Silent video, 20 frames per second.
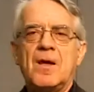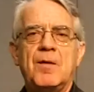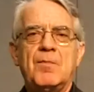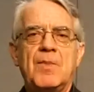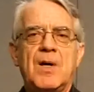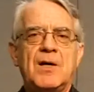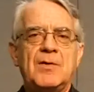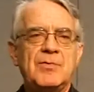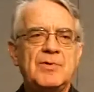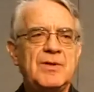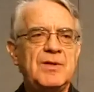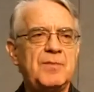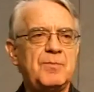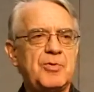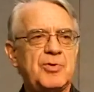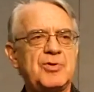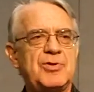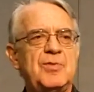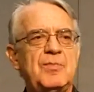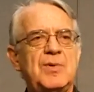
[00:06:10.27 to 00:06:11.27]
about the
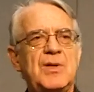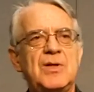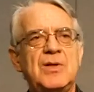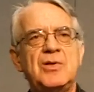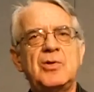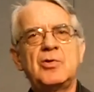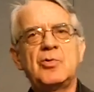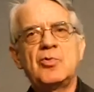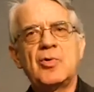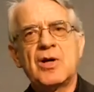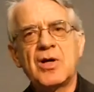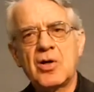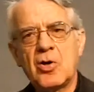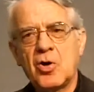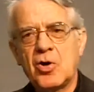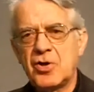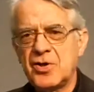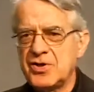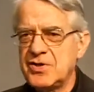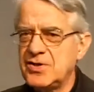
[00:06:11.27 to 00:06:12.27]
possibility to
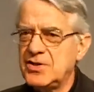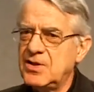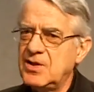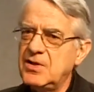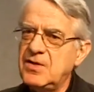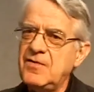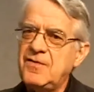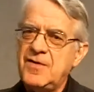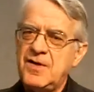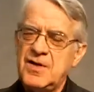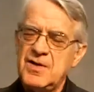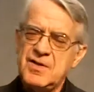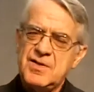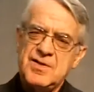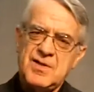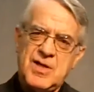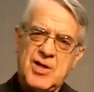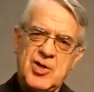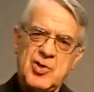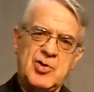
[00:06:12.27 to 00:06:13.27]
encourage the different
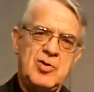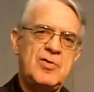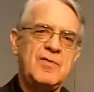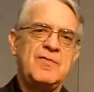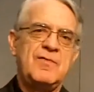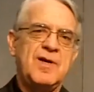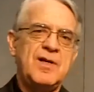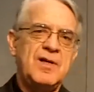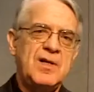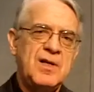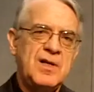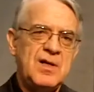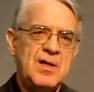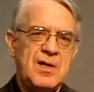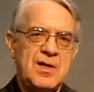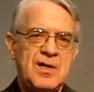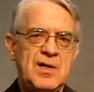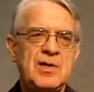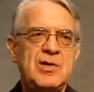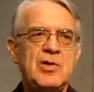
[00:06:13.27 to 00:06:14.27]
sections of
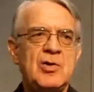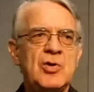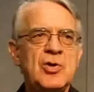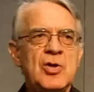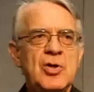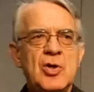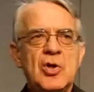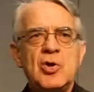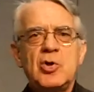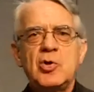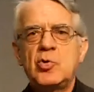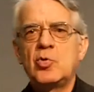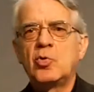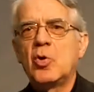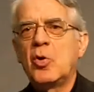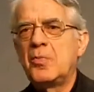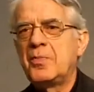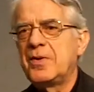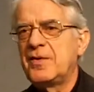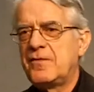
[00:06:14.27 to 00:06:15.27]
Vatican Radio
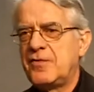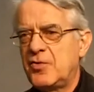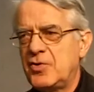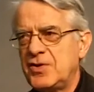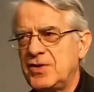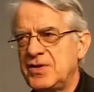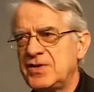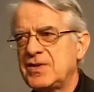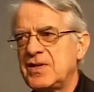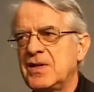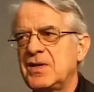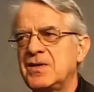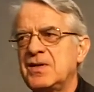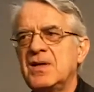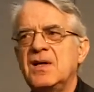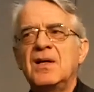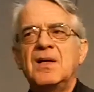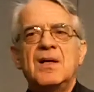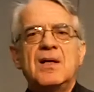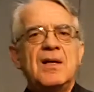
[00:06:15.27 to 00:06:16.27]
to open, for instance,